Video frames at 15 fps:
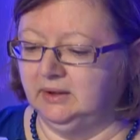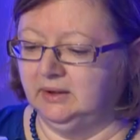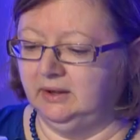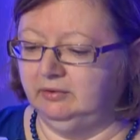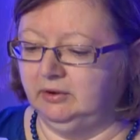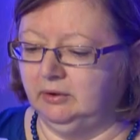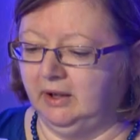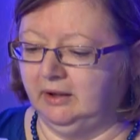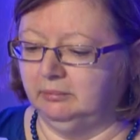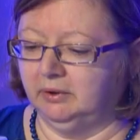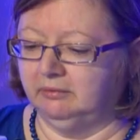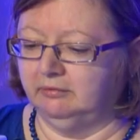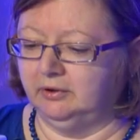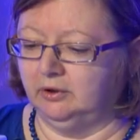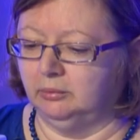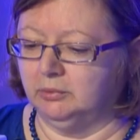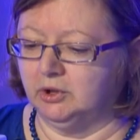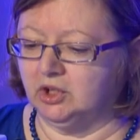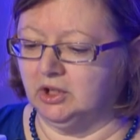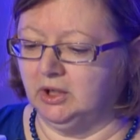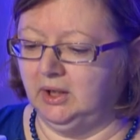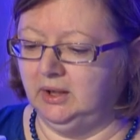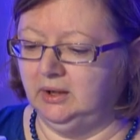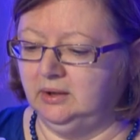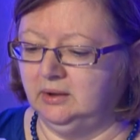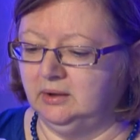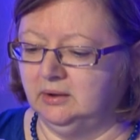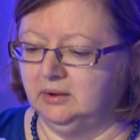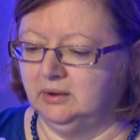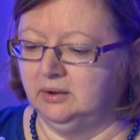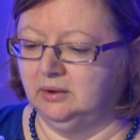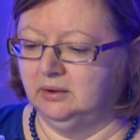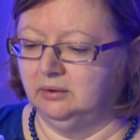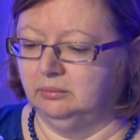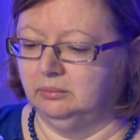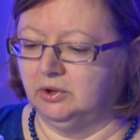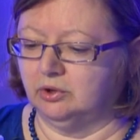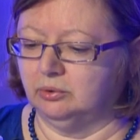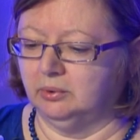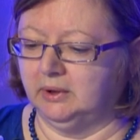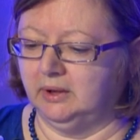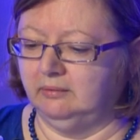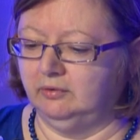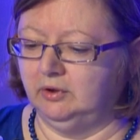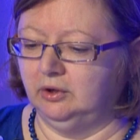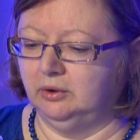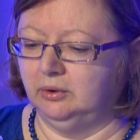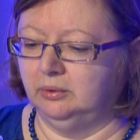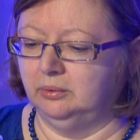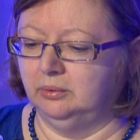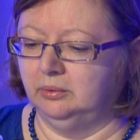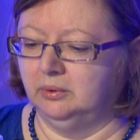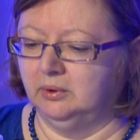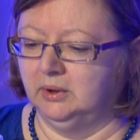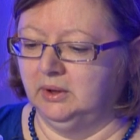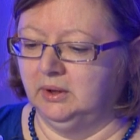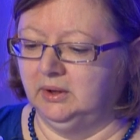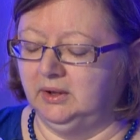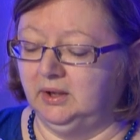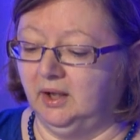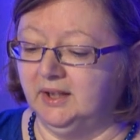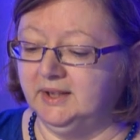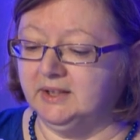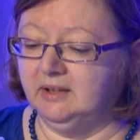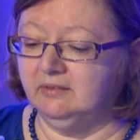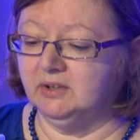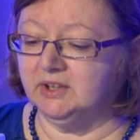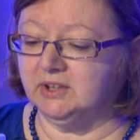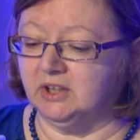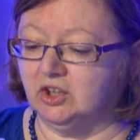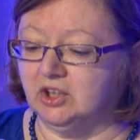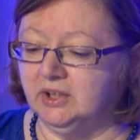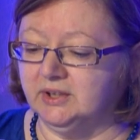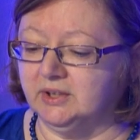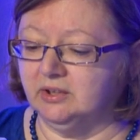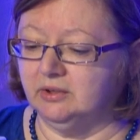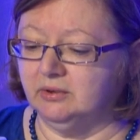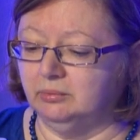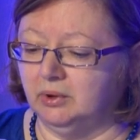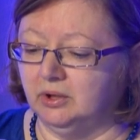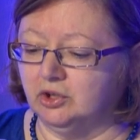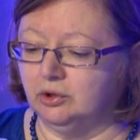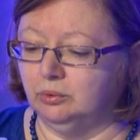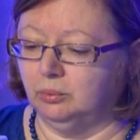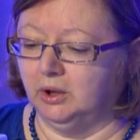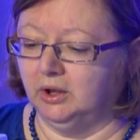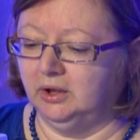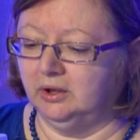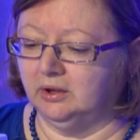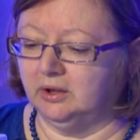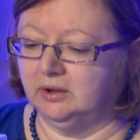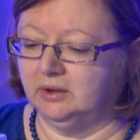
if you have one for your machine, which will give you nice even stitches as you work.